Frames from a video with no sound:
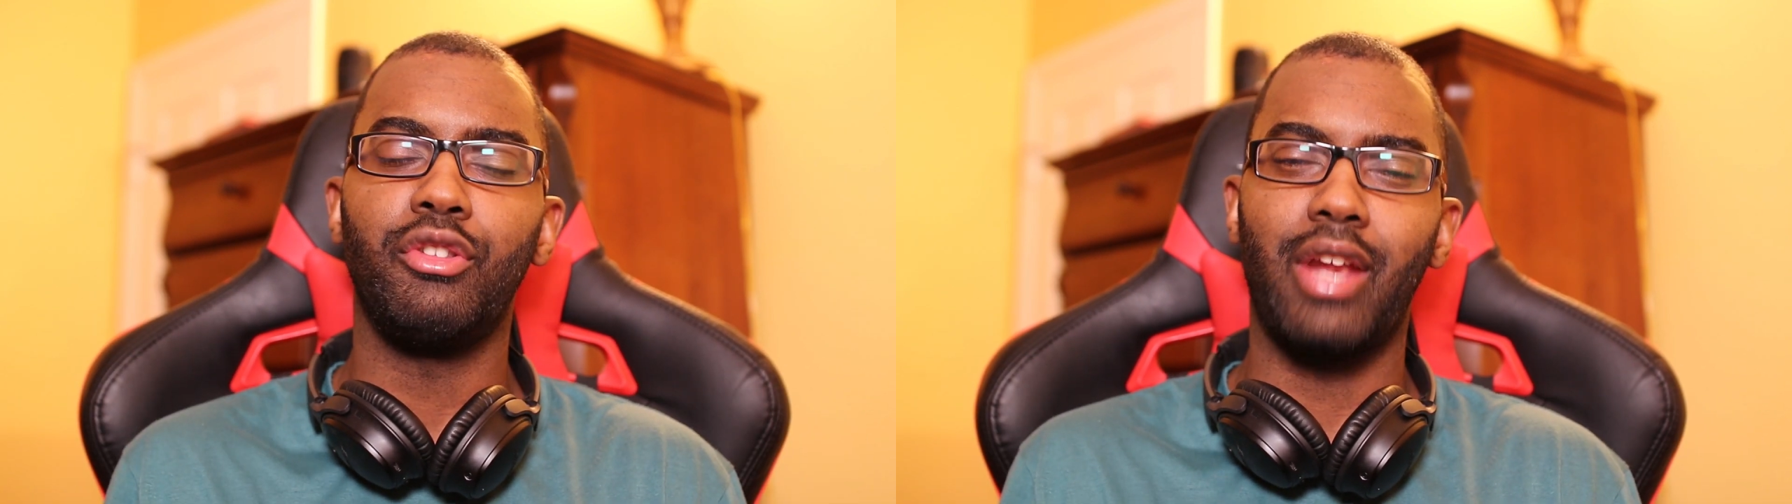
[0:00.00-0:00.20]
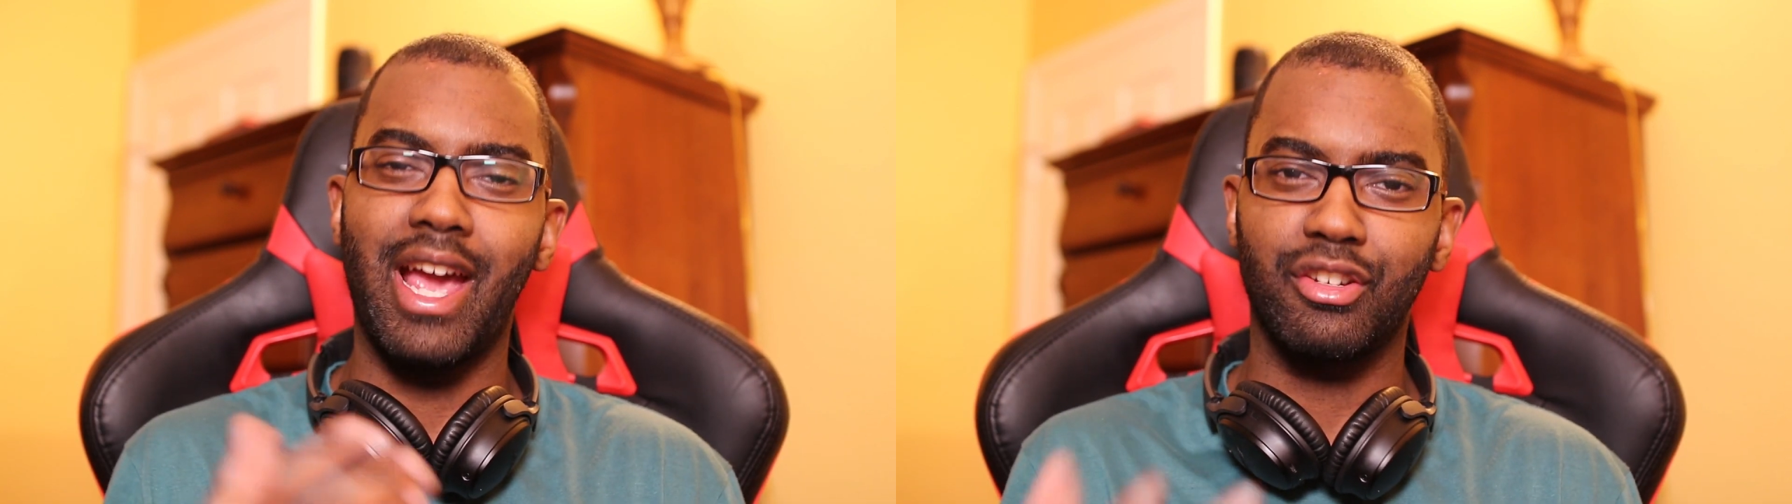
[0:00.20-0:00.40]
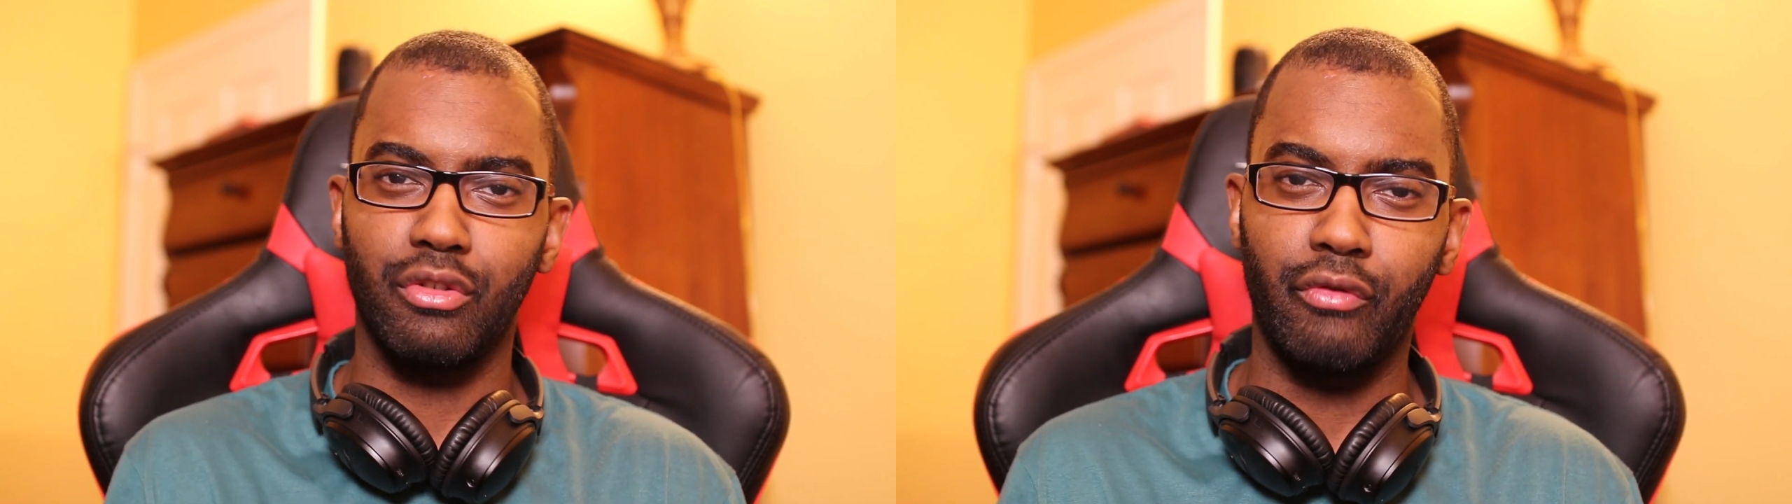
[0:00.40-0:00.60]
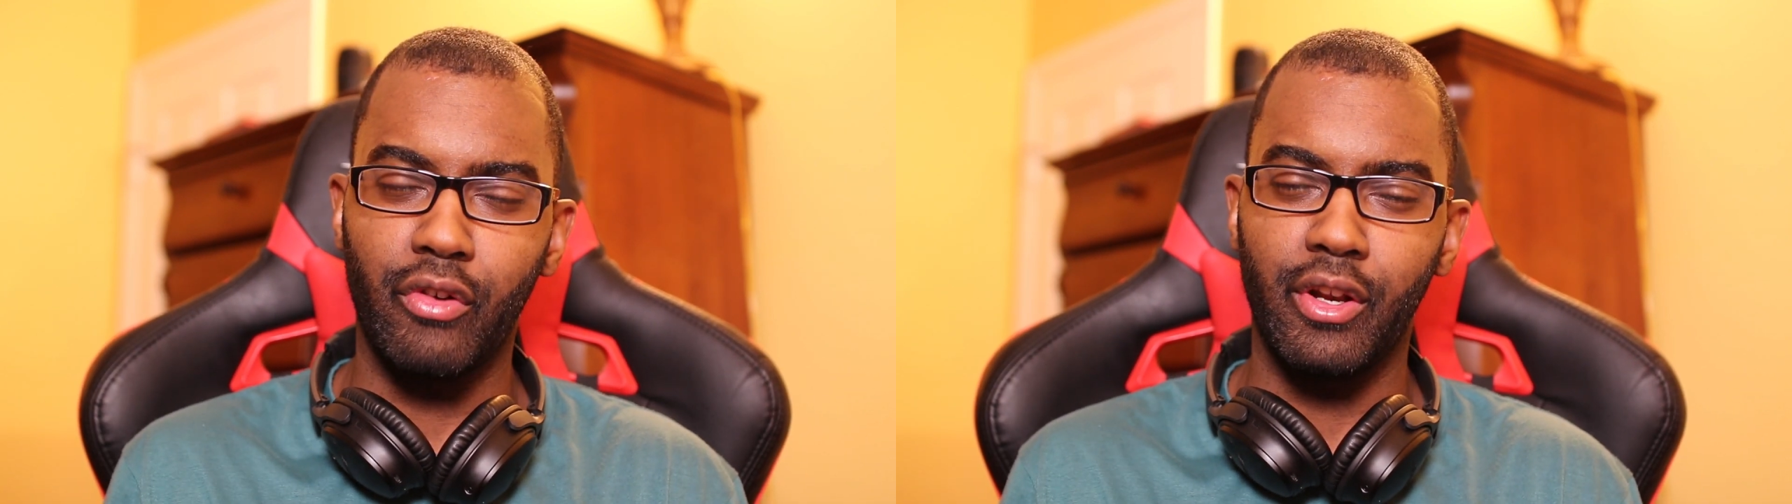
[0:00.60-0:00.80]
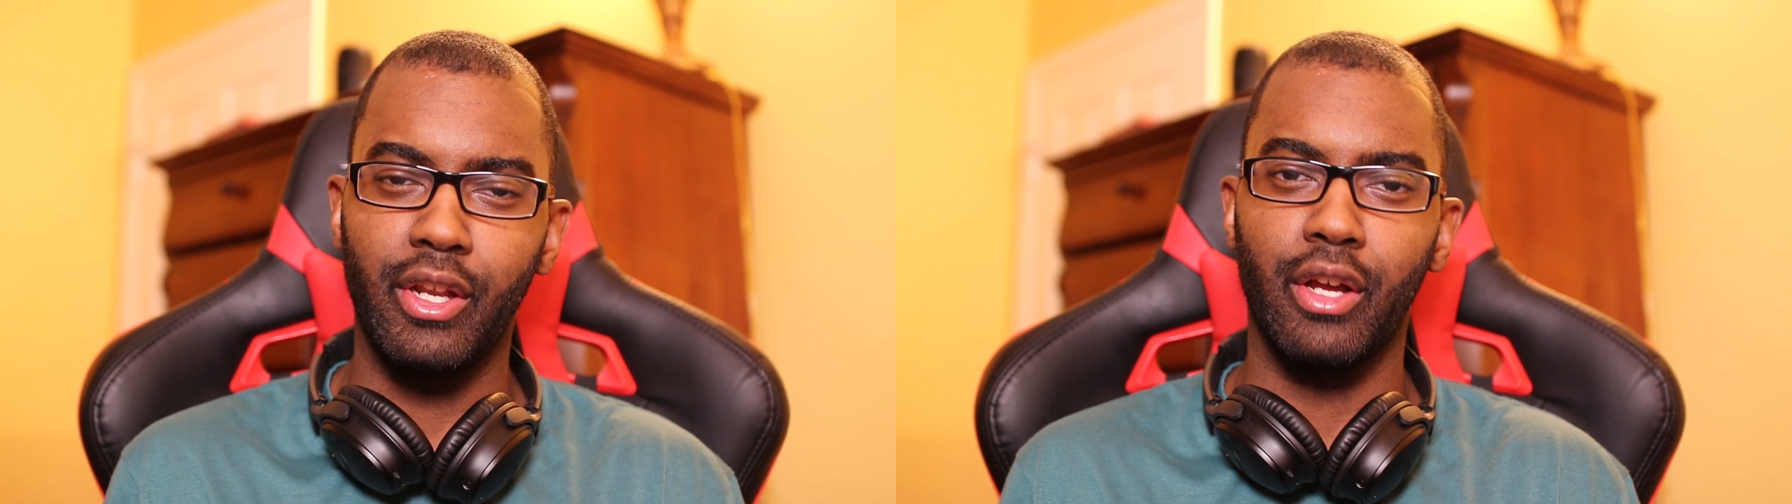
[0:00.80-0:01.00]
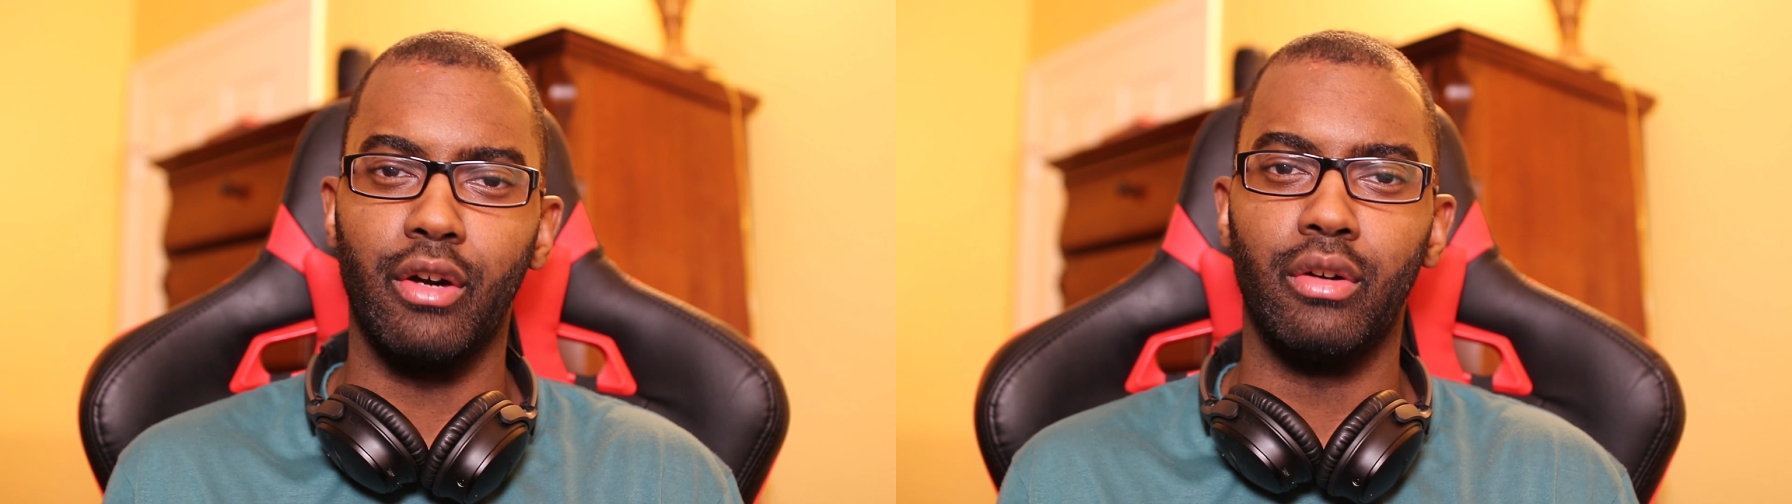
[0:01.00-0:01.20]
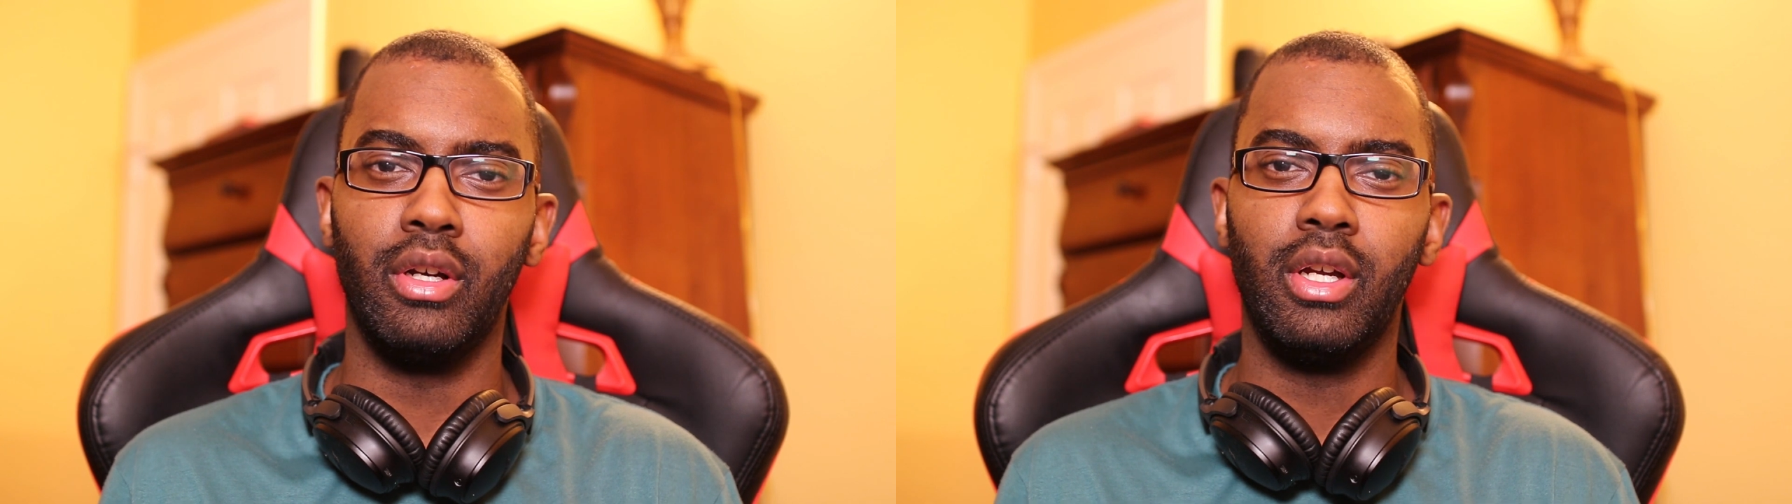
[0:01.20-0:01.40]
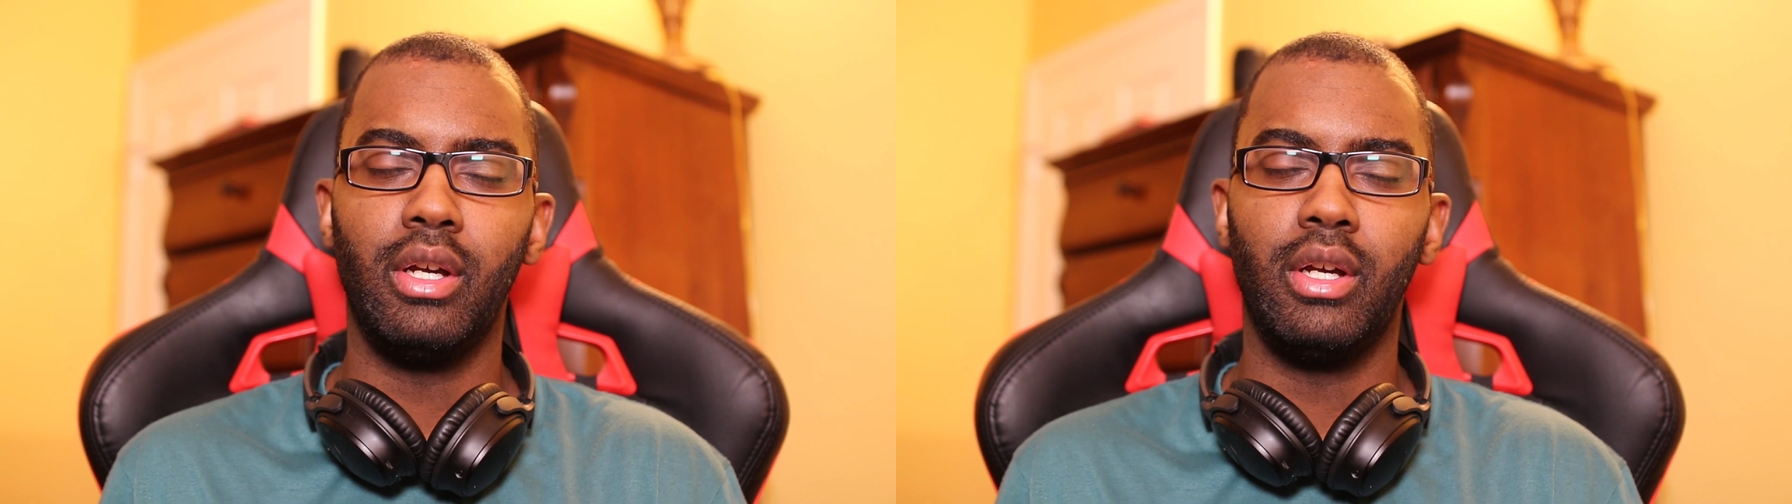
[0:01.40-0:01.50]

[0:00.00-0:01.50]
to the actual video,